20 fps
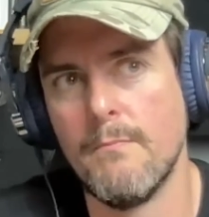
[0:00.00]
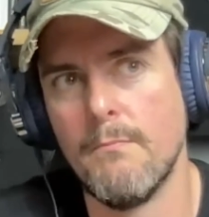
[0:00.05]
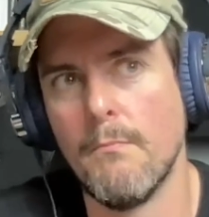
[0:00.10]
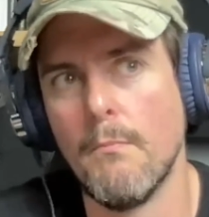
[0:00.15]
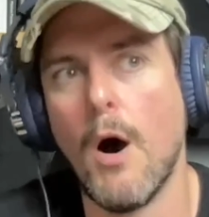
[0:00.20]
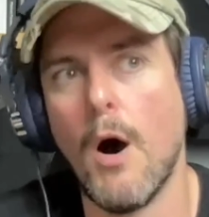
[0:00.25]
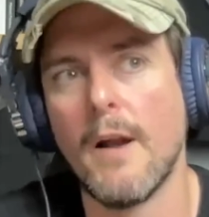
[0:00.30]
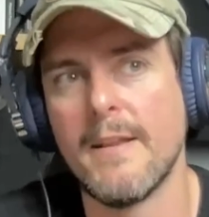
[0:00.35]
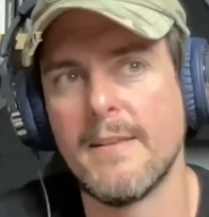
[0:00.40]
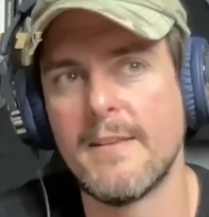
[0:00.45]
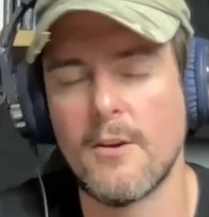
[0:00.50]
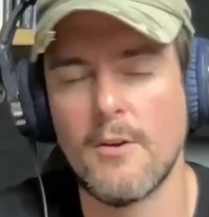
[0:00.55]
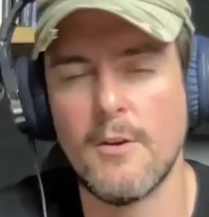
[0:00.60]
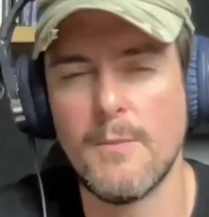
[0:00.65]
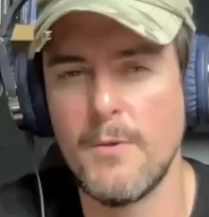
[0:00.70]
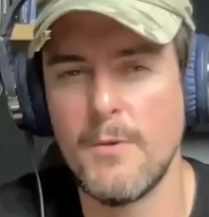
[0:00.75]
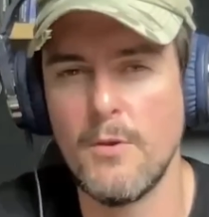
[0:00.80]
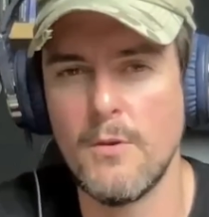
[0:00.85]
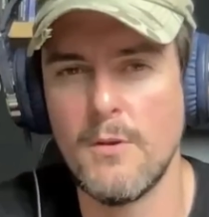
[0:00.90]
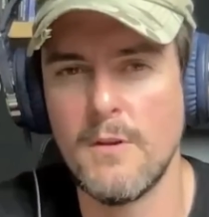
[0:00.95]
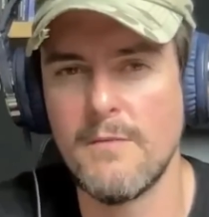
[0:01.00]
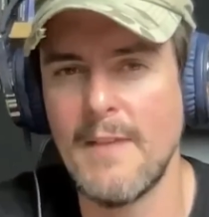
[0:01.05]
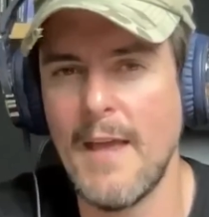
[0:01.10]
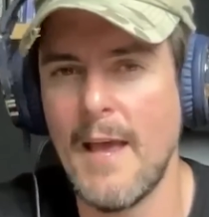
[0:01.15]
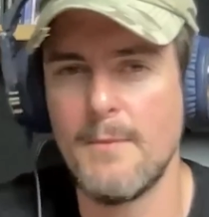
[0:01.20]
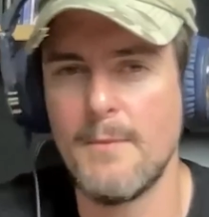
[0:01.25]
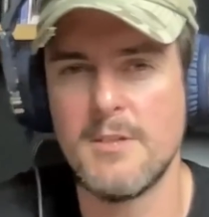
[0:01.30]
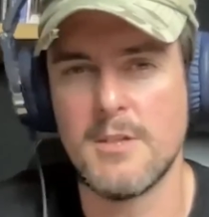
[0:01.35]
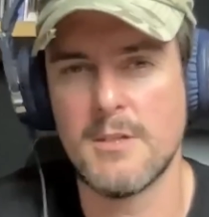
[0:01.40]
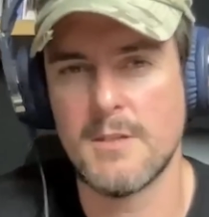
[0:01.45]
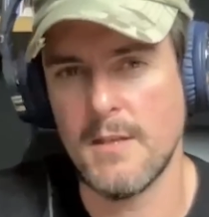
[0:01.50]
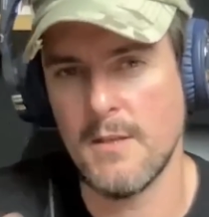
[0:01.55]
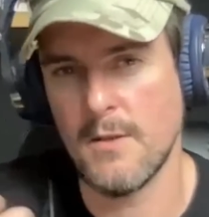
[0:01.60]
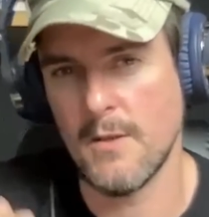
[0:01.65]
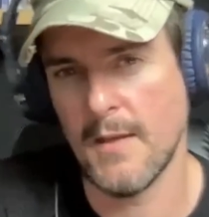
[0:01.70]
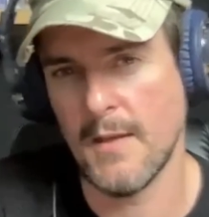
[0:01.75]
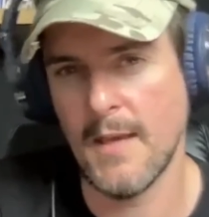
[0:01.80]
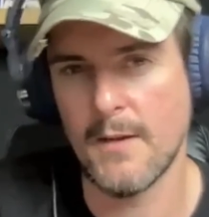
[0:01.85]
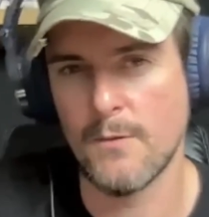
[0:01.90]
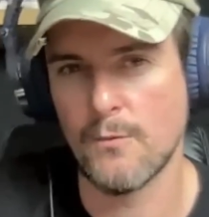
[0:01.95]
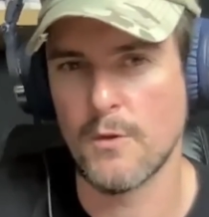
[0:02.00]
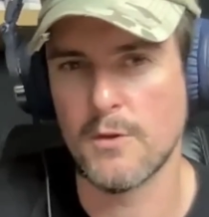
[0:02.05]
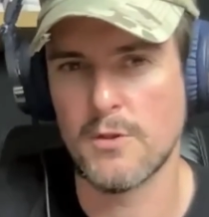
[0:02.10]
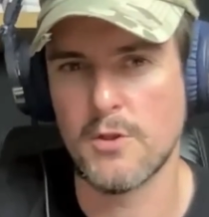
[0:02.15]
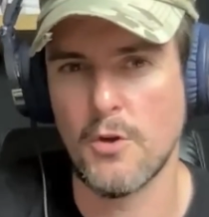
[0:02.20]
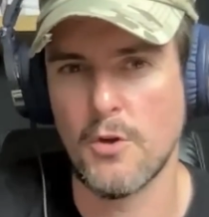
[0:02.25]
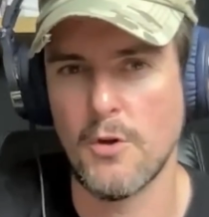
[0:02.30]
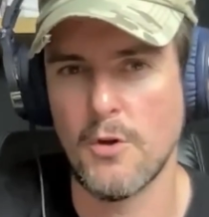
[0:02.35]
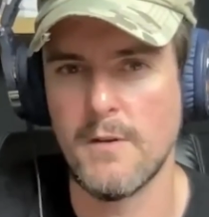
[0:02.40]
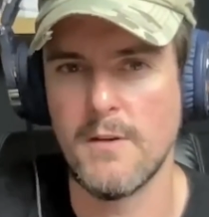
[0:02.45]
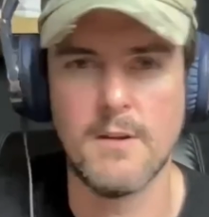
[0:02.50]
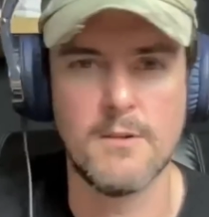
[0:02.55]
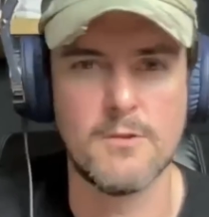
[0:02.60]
monetary punitive damages that you can get in return?